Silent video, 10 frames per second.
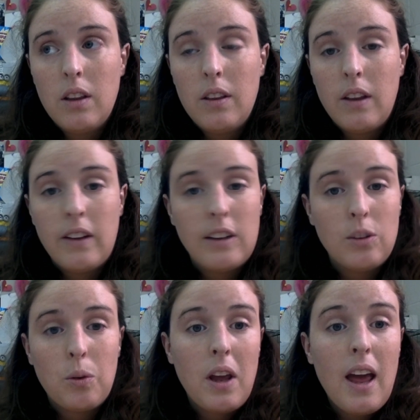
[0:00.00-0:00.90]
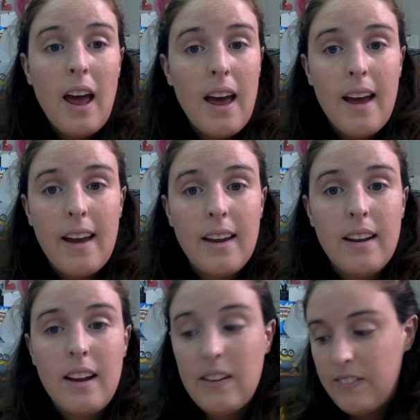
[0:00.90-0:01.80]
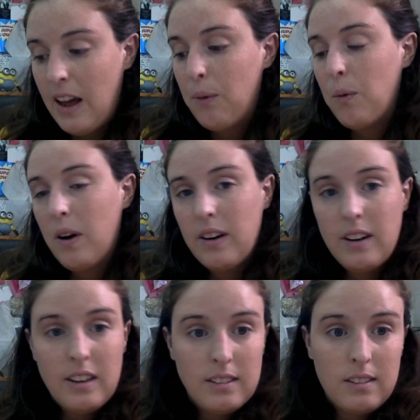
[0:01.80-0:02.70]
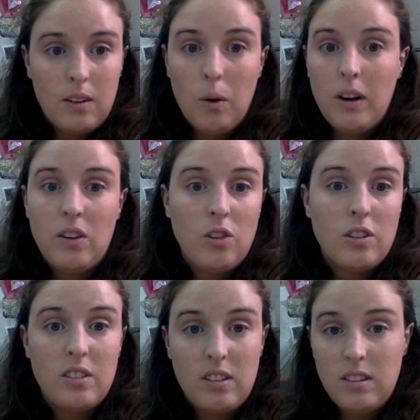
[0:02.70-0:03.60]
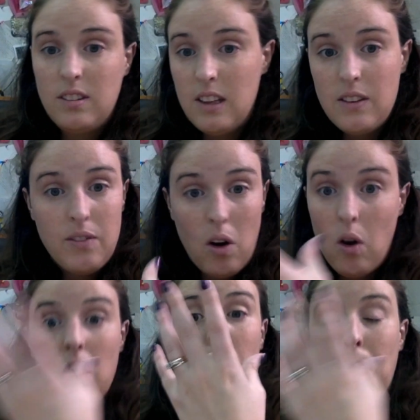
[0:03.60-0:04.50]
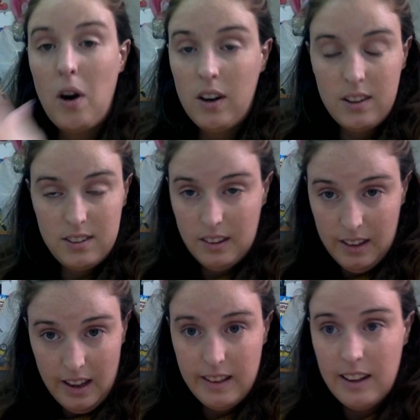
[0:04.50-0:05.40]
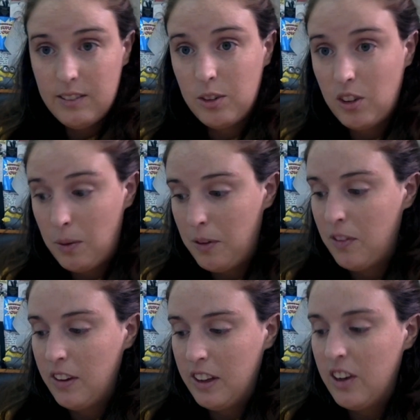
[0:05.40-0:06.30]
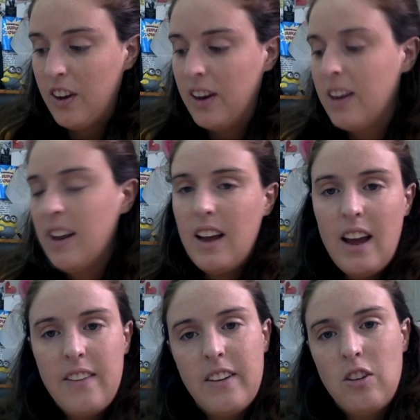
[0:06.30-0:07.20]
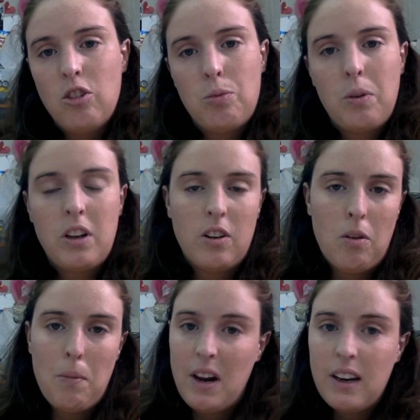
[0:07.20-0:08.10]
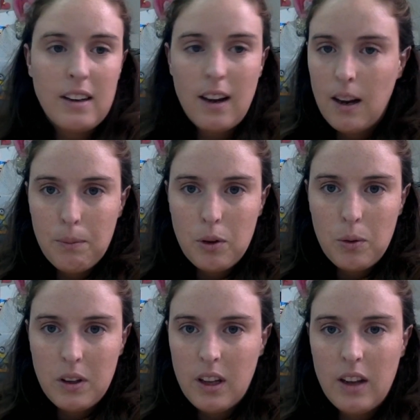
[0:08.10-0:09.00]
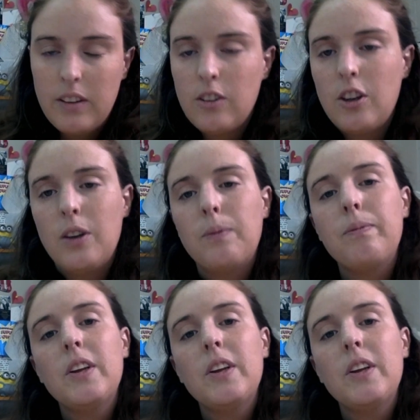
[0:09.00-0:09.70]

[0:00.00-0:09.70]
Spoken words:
then that's okay if that one is going to receive all the marks and that's going to be really good. And then you split your remaining time between the other two.